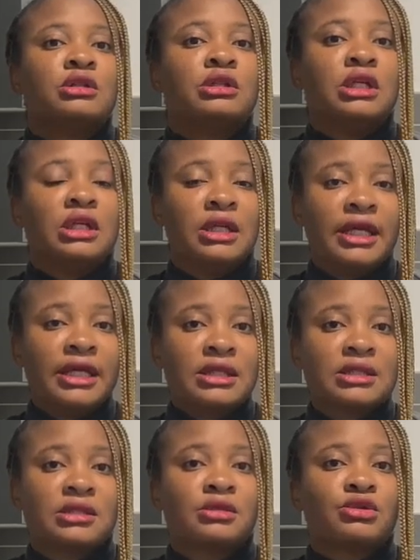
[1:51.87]
The
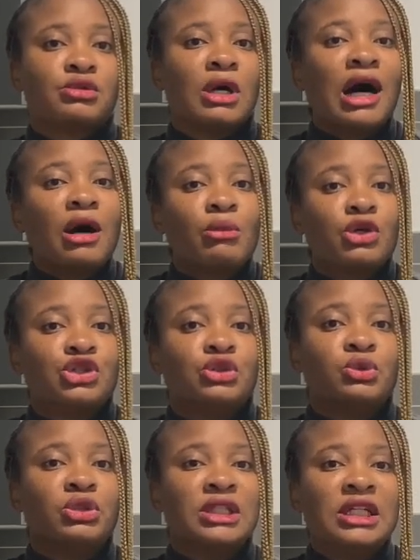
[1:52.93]
links to how much you
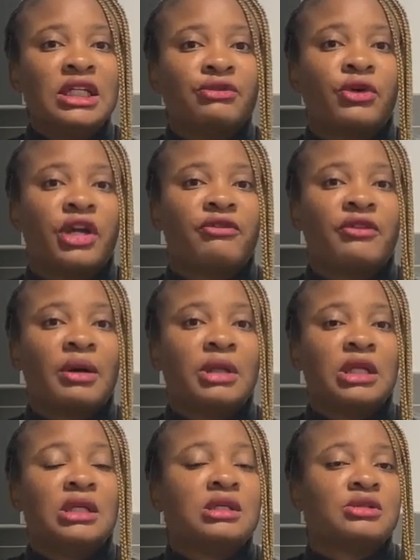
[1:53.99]
would need for a
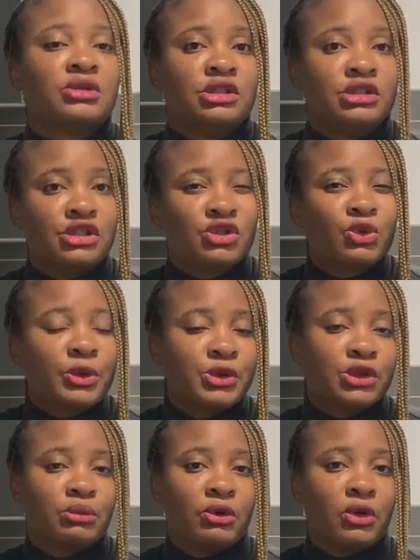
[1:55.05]
family is on the
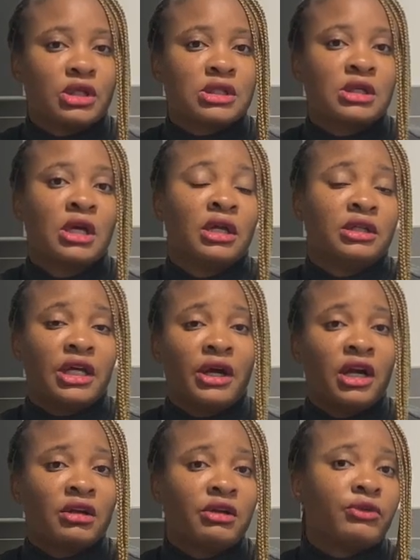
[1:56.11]
description box,
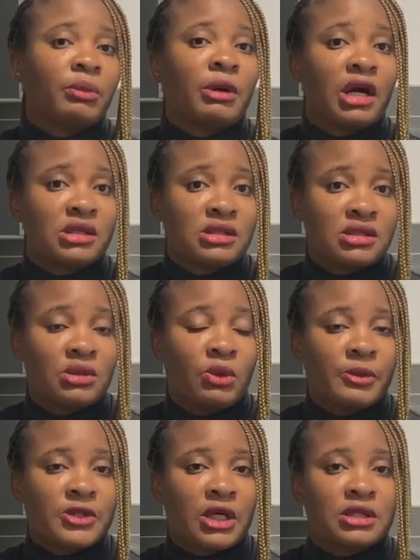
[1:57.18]
directly from IRCC
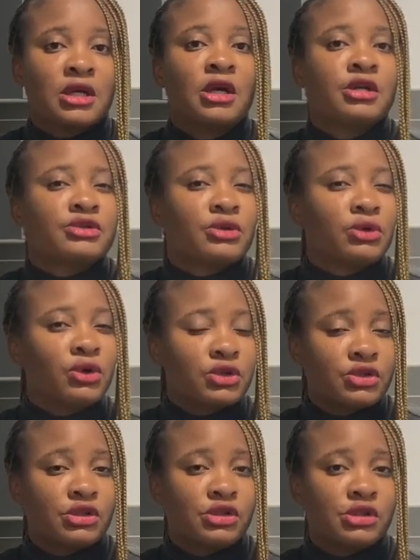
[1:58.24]
website. So go to
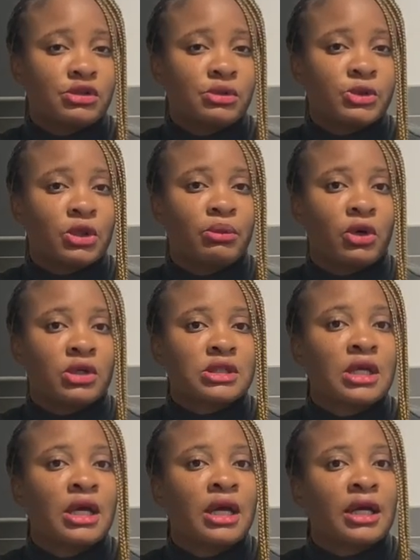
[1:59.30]
the description box,
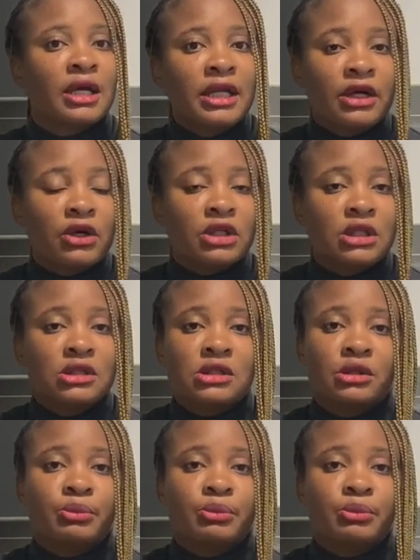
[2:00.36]
click on it, the